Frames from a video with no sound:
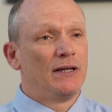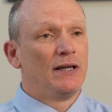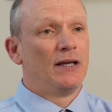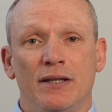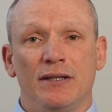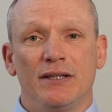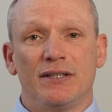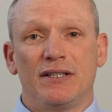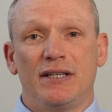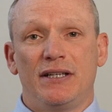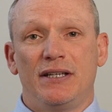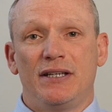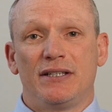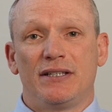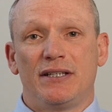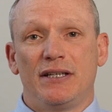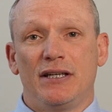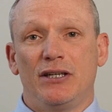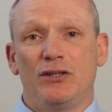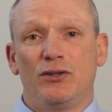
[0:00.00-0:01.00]
The
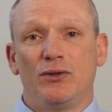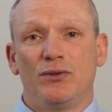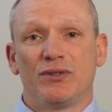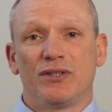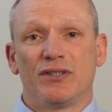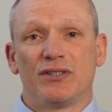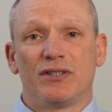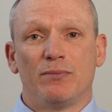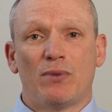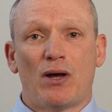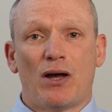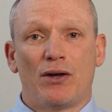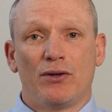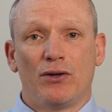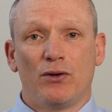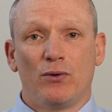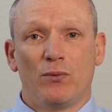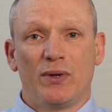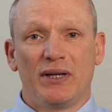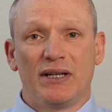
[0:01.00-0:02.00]
CDC uses the
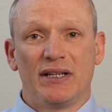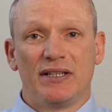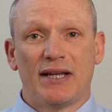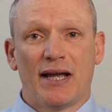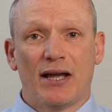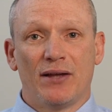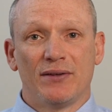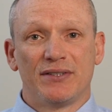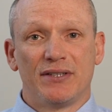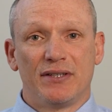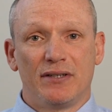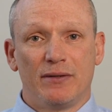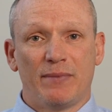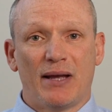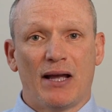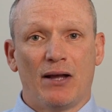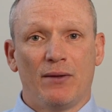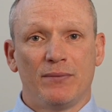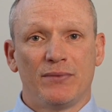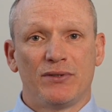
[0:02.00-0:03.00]
motto, when in doubt, sit them
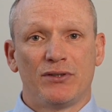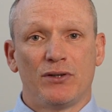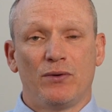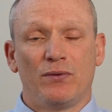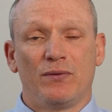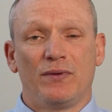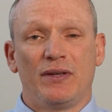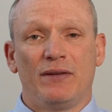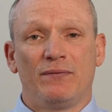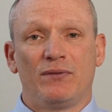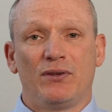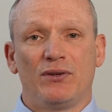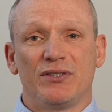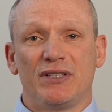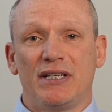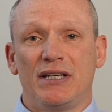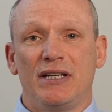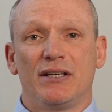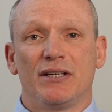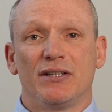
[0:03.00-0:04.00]
out. So if there's
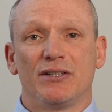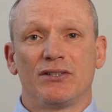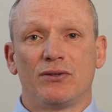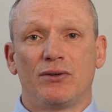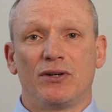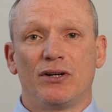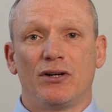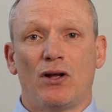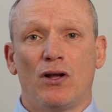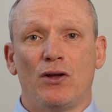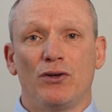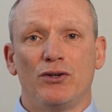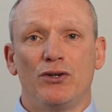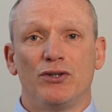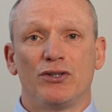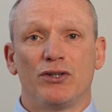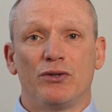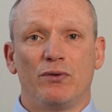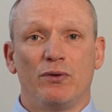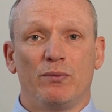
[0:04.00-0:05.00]
any concern at all, you
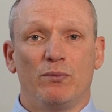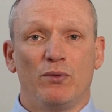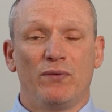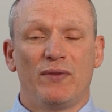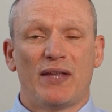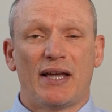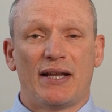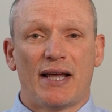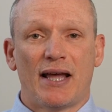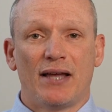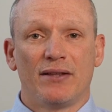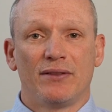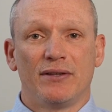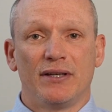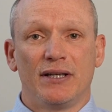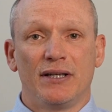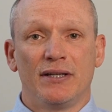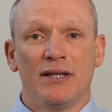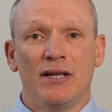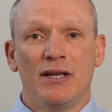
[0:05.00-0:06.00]
should remove that
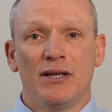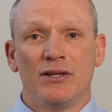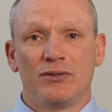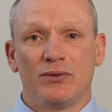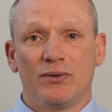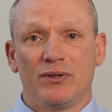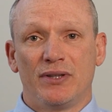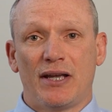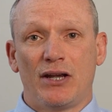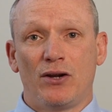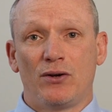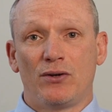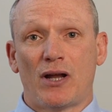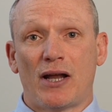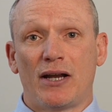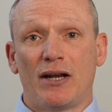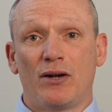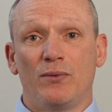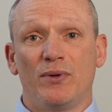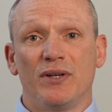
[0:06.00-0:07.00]
athlete so that they are
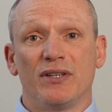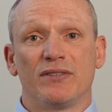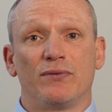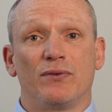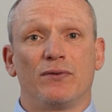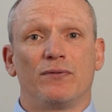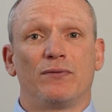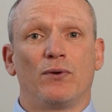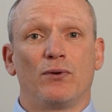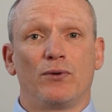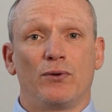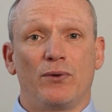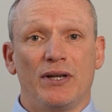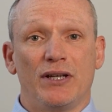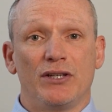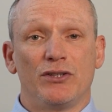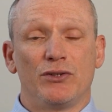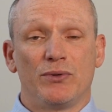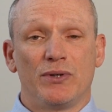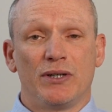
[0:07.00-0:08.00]
not at risk for further
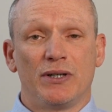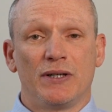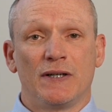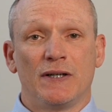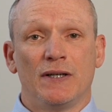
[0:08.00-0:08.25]
injury.